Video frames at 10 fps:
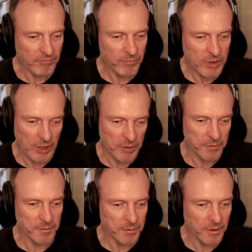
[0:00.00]

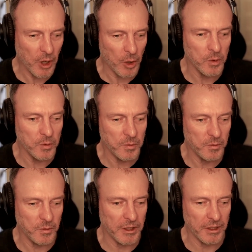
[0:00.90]
tough goal
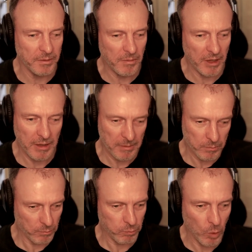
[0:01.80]
for
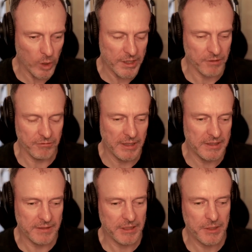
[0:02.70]
what is a
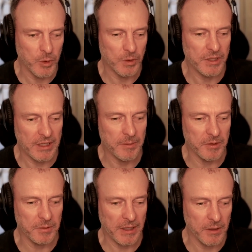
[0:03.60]
relatively small team
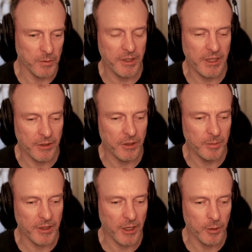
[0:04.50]
in a working group
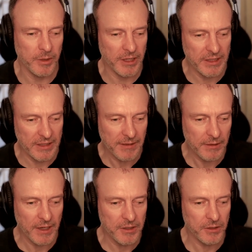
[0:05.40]
at the OpenID
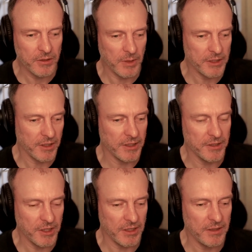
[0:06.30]
Foundation to actually
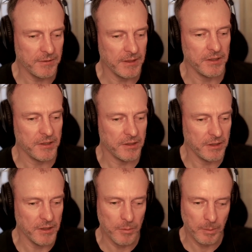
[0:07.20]
achieve. It's,
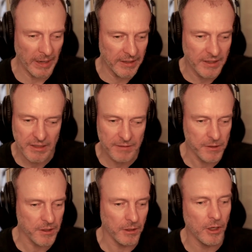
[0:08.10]
banking
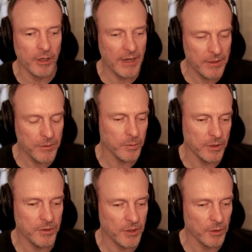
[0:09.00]
differs a lot around the
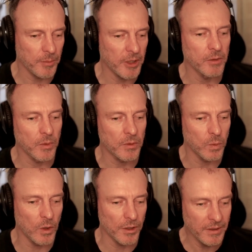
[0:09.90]
world, so coming up with
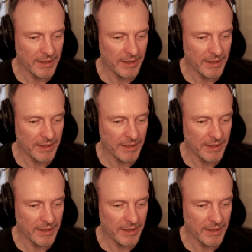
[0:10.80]
one